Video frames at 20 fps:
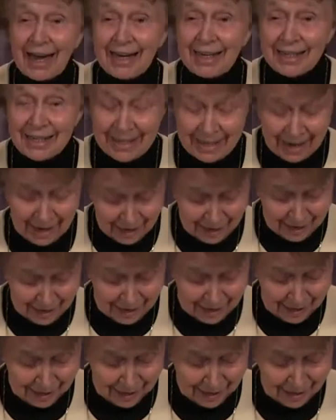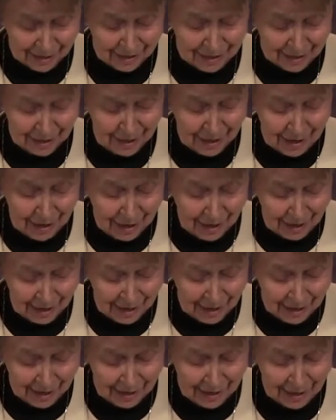and day?
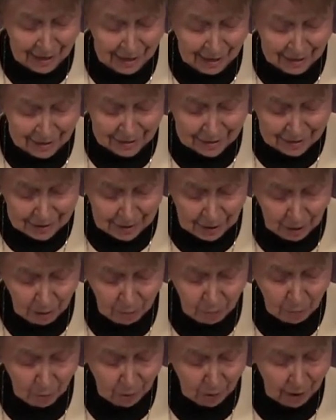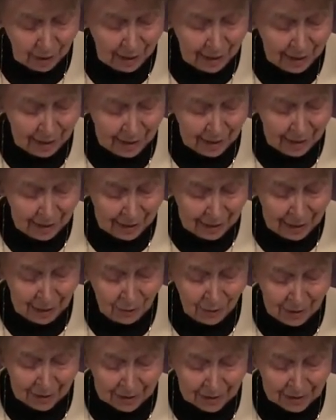in his temple, and
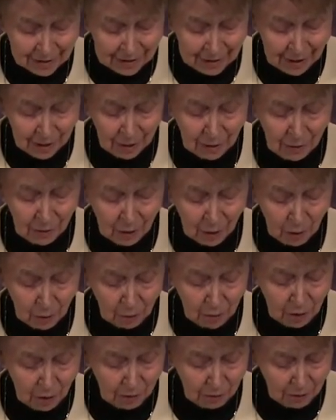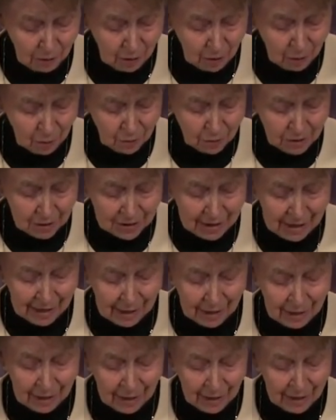he that sitteth on the throne
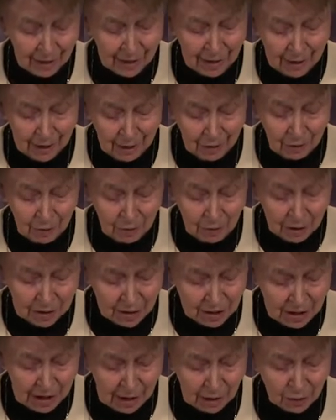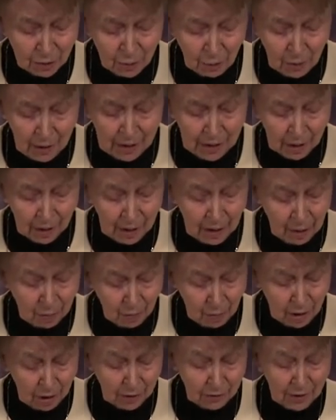said, shall dwell
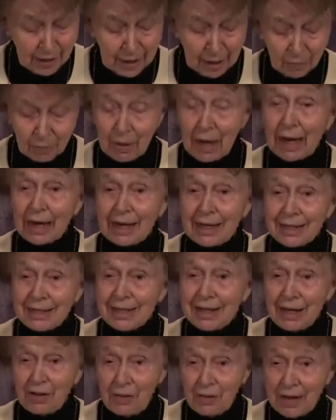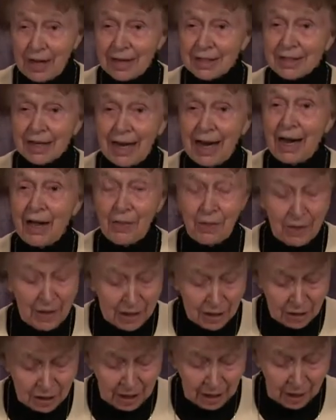among them. Now listen to this.
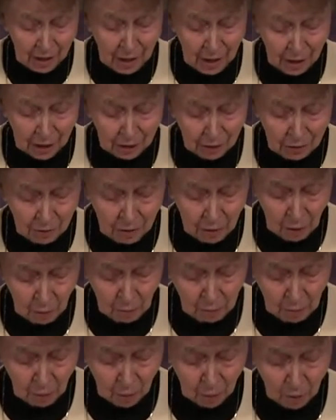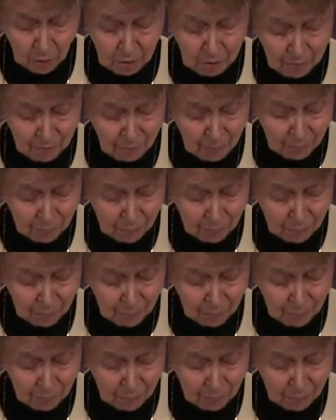They shall hunger no more,